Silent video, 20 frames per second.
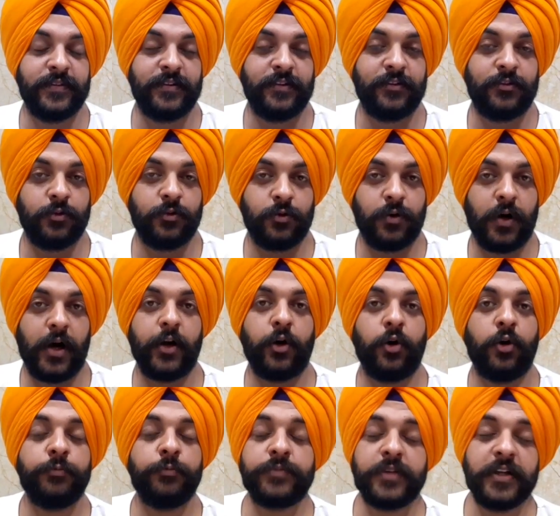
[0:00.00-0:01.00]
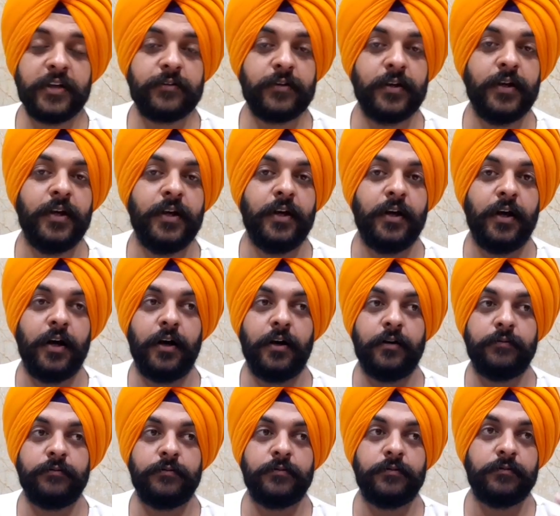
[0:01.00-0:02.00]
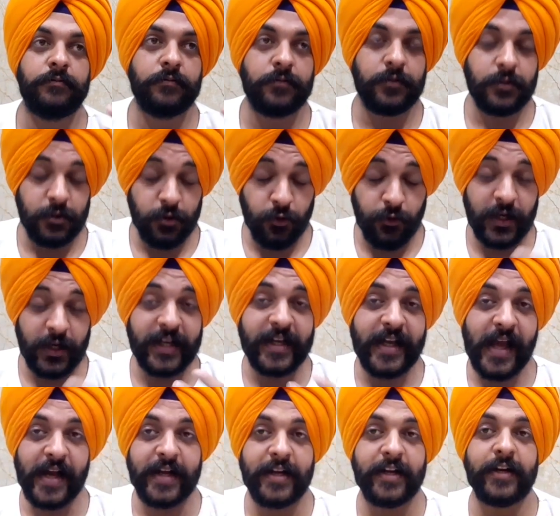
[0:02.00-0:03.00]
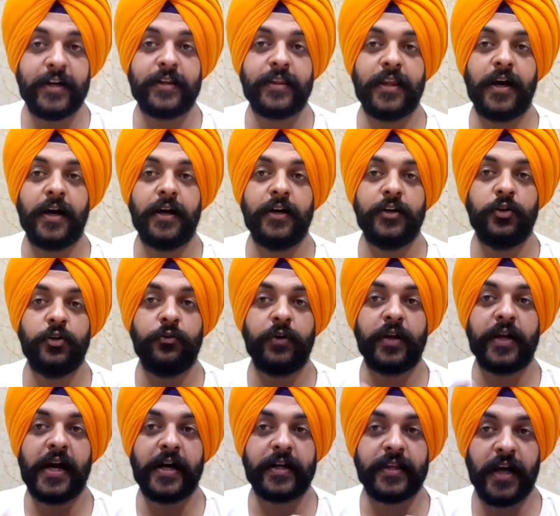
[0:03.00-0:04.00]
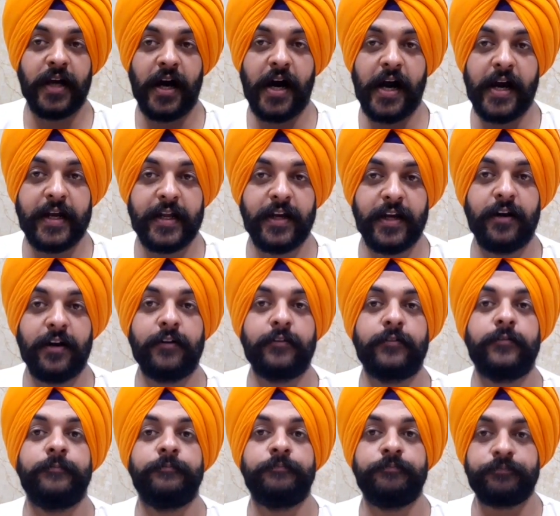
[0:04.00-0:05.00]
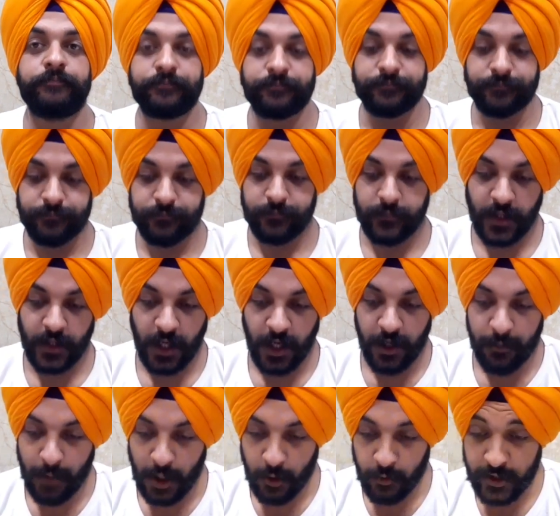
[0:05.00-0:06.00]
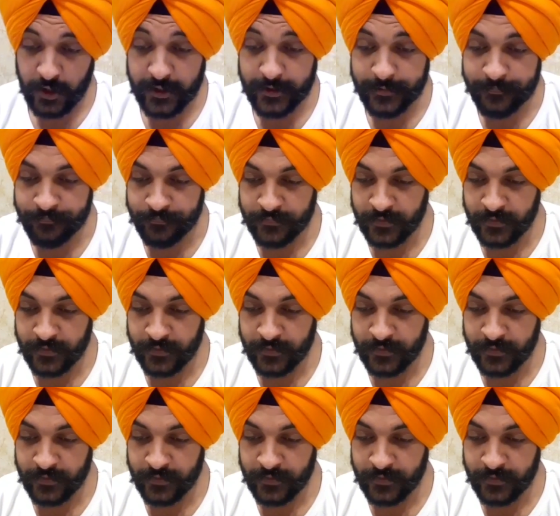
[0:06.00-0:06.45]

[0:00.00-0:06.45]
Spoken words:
So I hope this, uh, you will get it, the you will get the ideas about it.